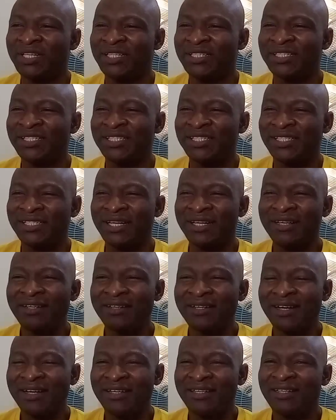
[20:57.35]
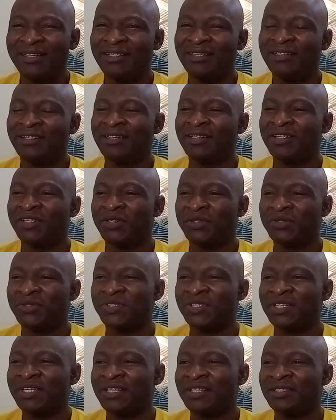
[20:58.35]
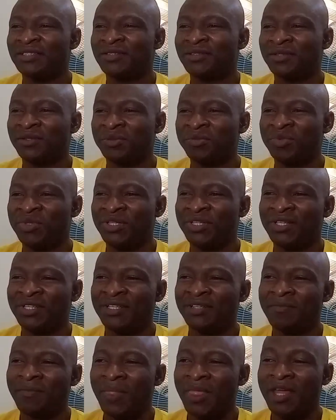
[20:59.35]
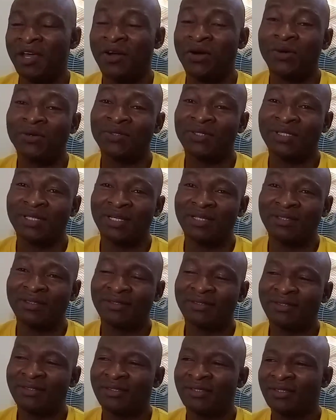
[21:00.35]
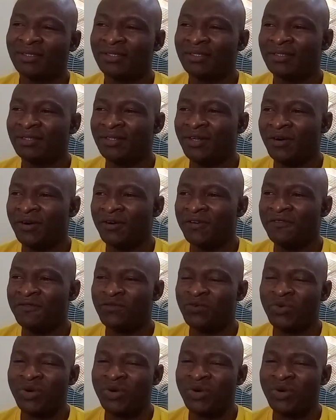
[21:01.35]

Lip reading: is generally considered to be a constant of